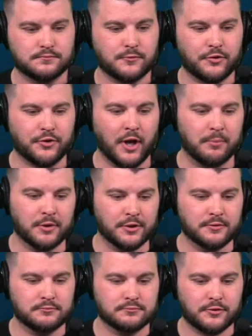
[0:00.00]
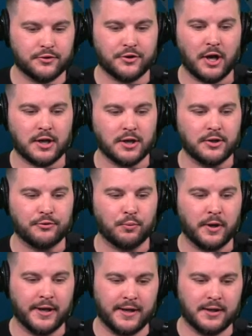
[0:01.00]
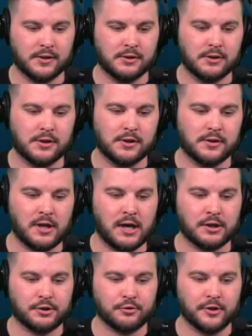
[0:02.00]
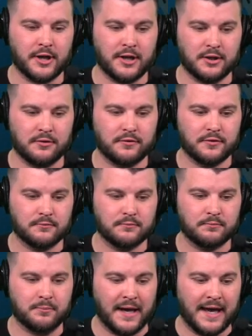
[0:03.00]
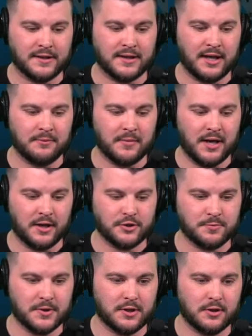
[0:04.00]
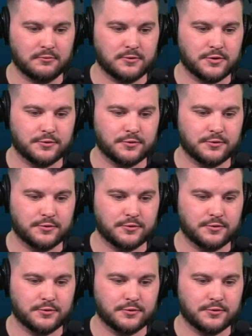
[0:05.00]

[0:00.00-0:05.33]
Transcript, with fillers: Stubborn, stuck in his way, non-creative, bad game management coach.